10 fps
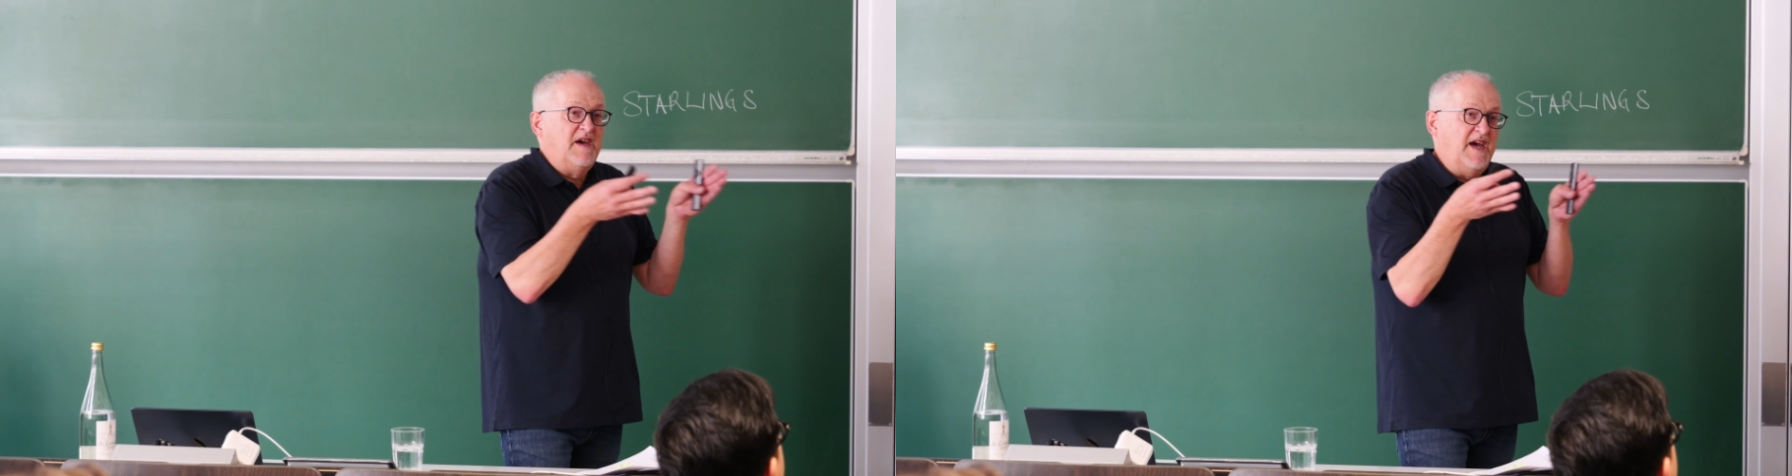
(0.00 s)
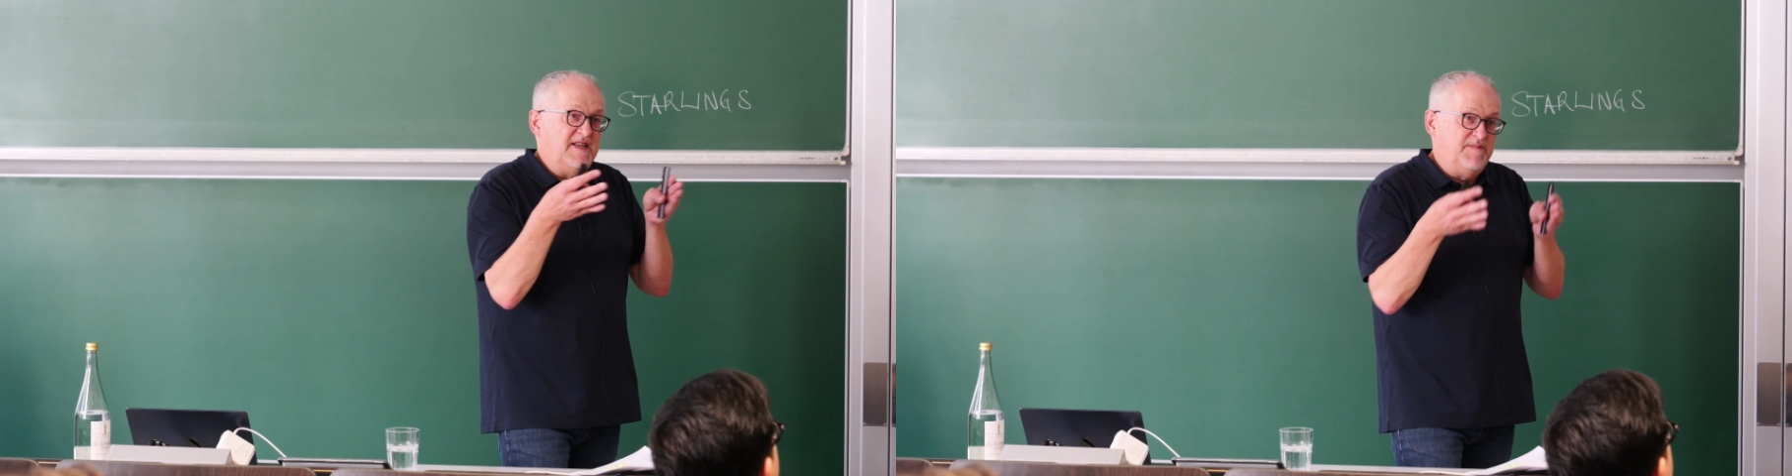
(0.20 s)

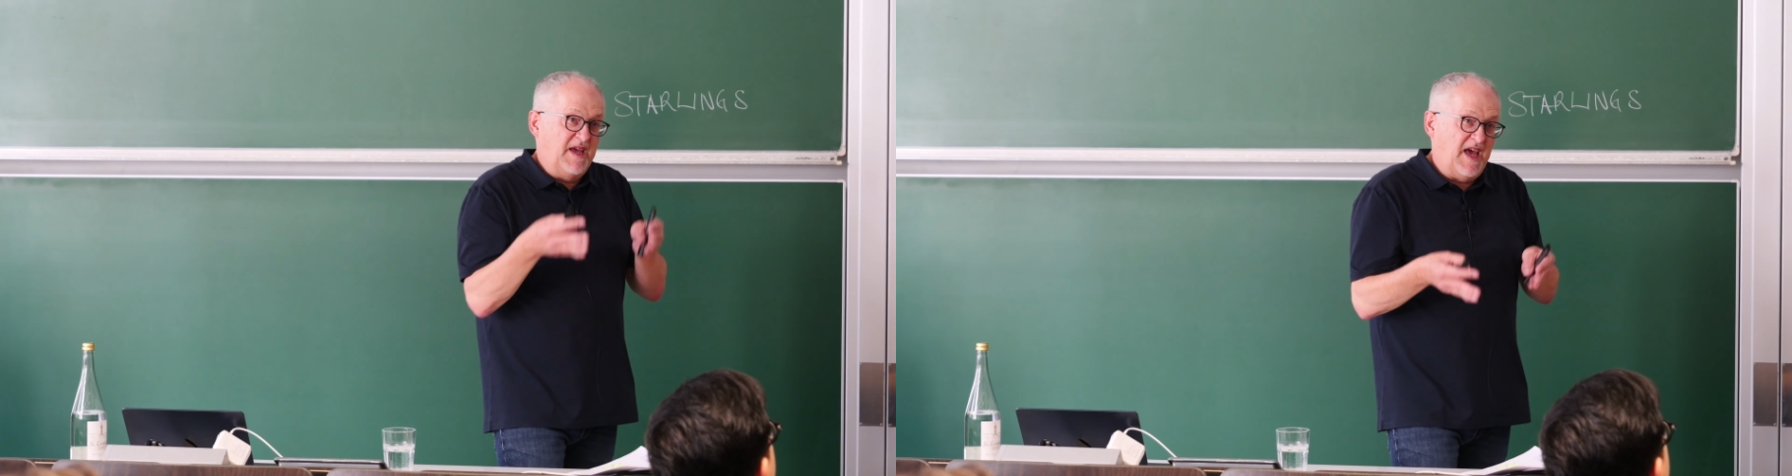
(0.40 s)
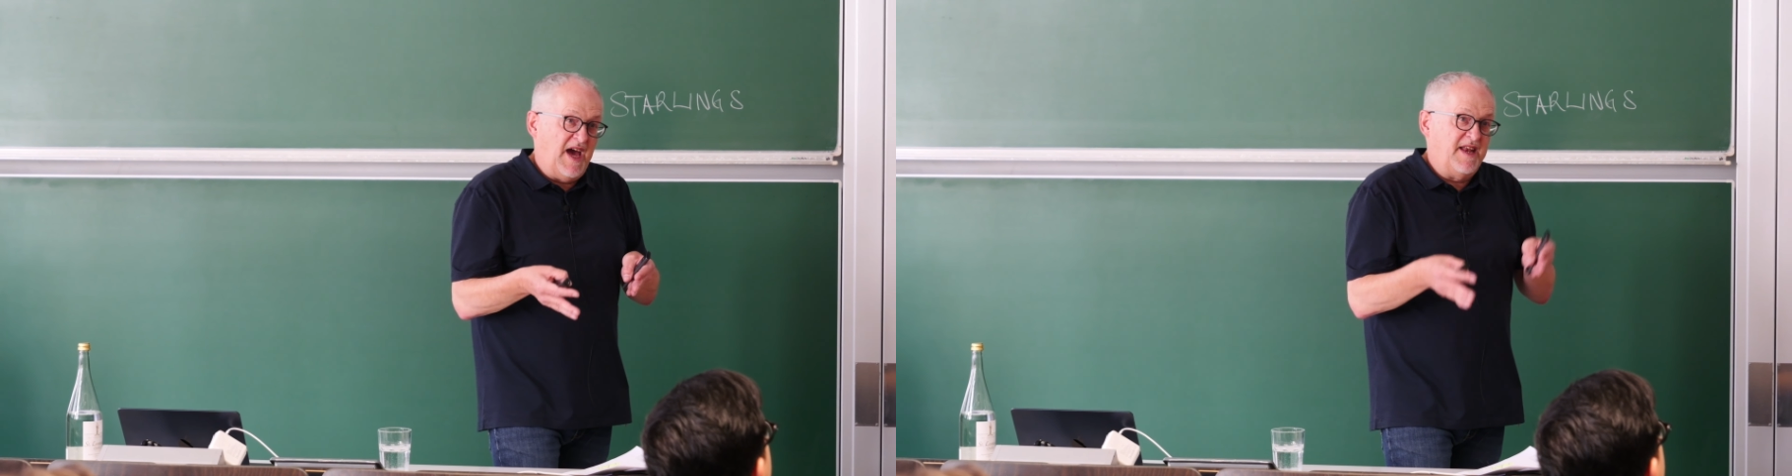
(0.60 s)
and the
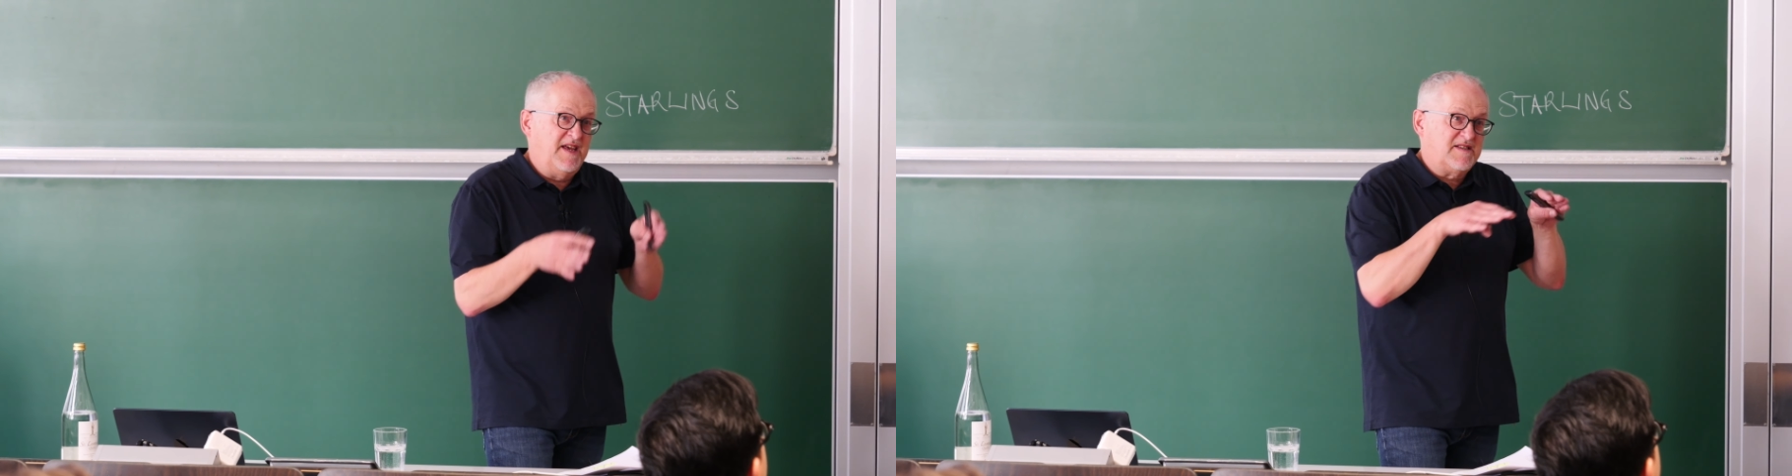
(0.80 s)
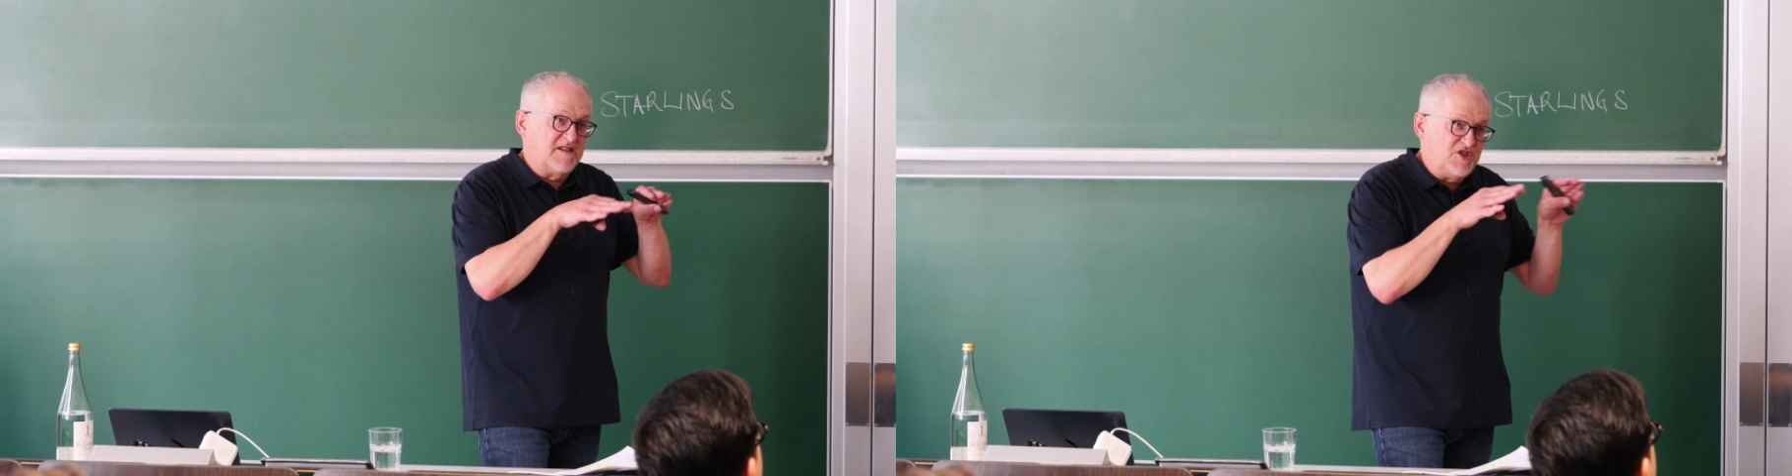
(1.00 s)

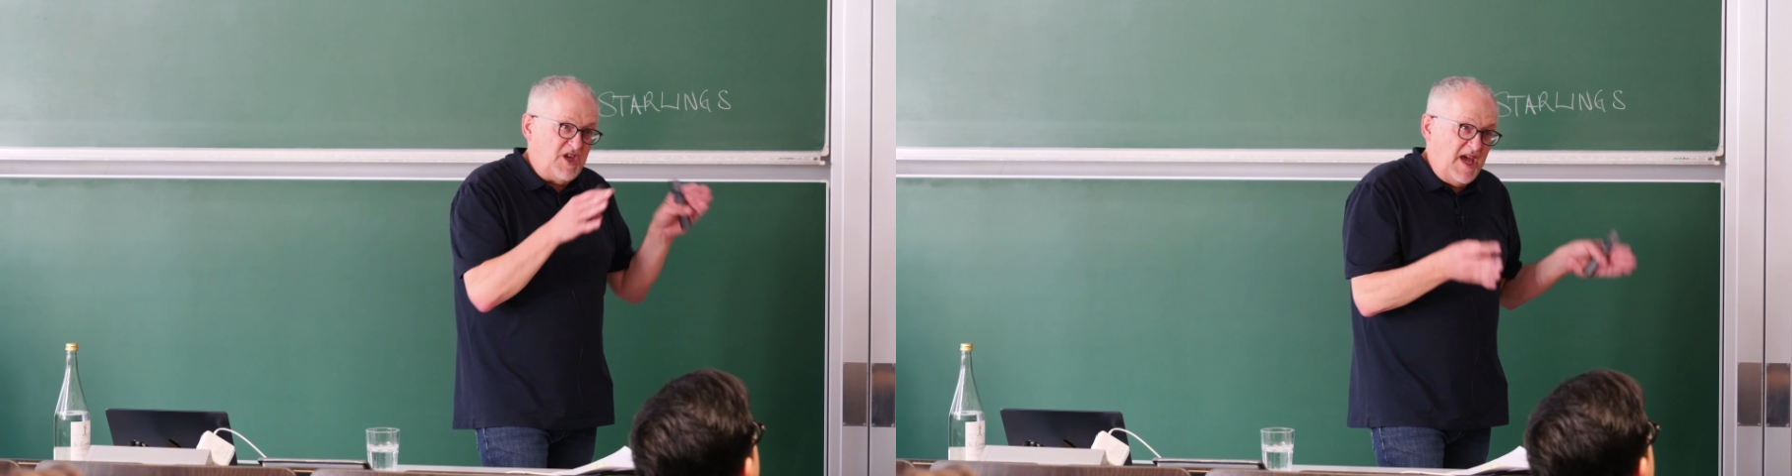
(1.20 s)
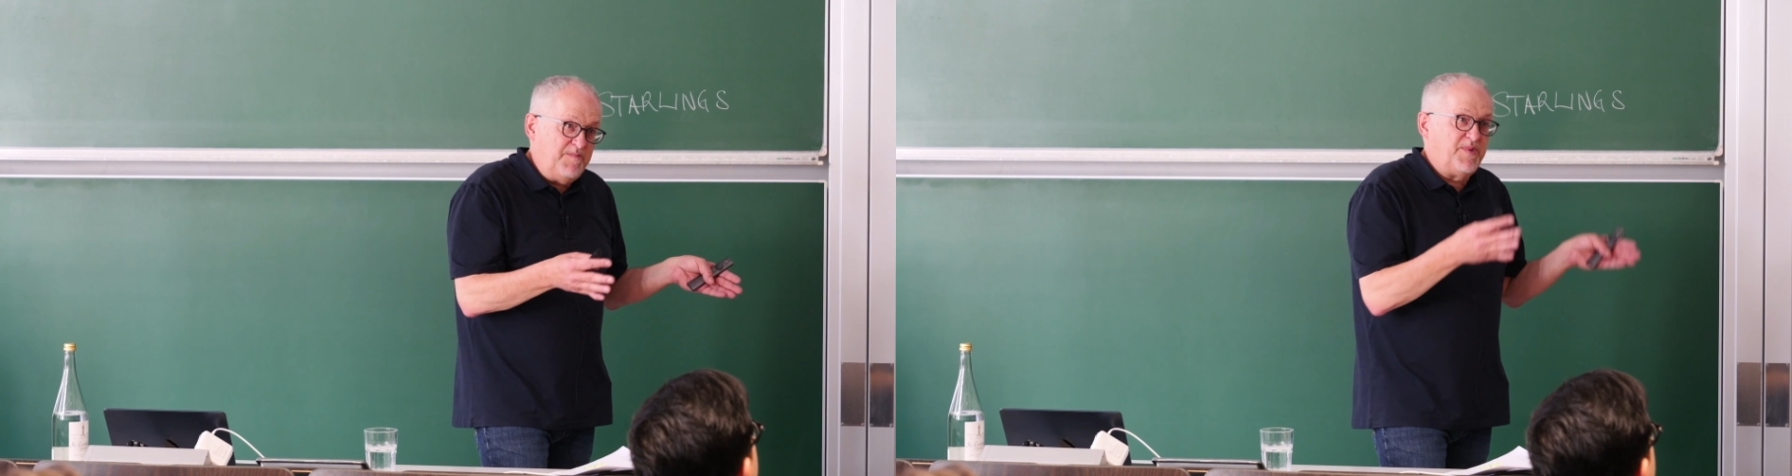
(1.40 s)
mechanics, the
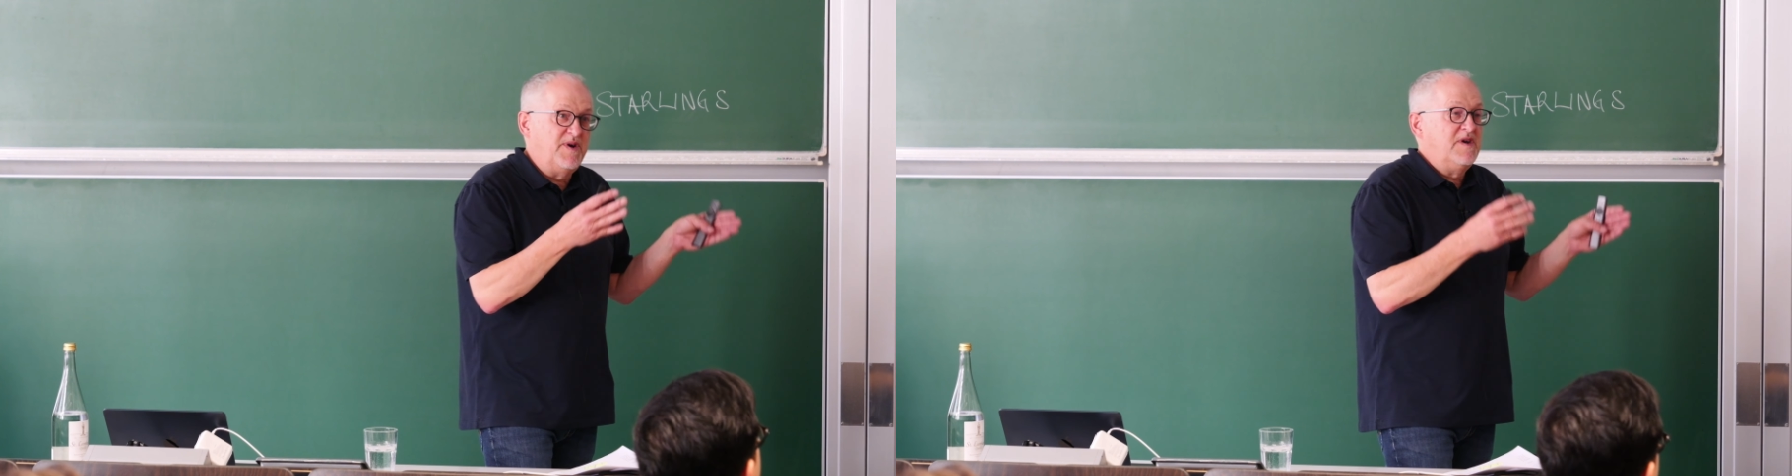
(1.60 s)
shape